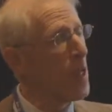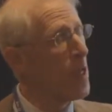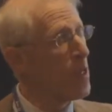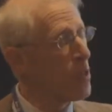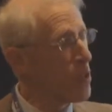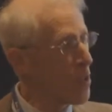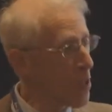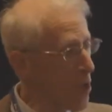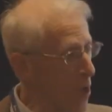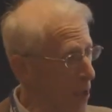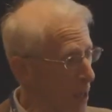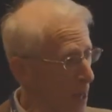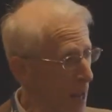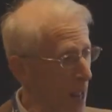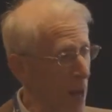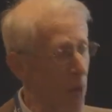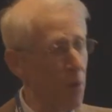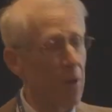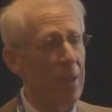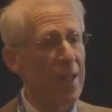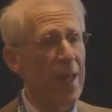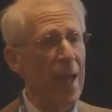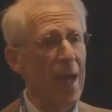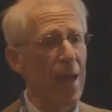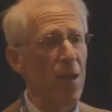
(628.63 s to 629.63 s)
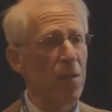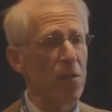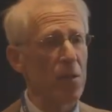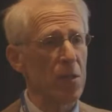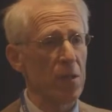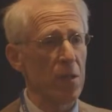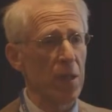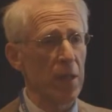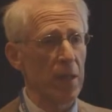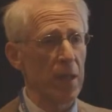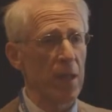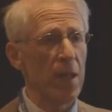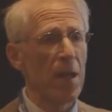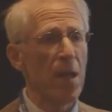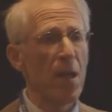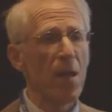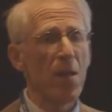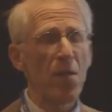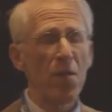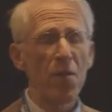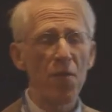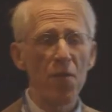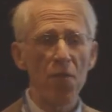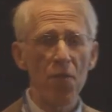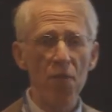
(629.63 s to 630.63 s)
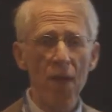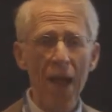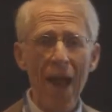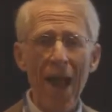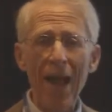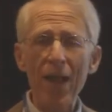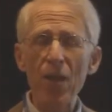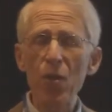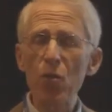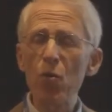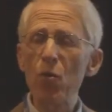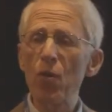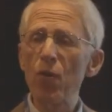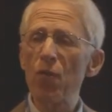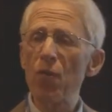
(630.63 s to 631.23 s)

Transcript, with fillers: Start out in counseling, the value